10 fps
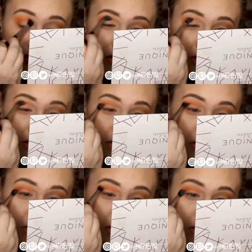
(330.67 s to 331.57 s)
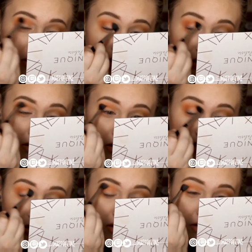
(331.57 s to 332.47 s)

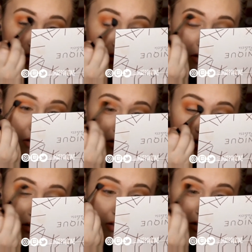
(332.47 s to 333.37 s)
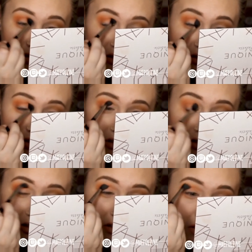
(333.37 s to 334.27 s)

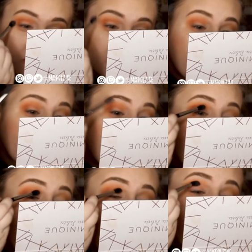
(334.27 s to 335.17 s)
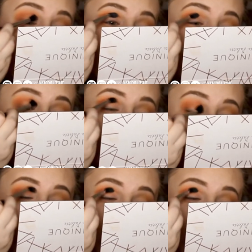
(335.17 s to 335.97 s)
Nothing is said.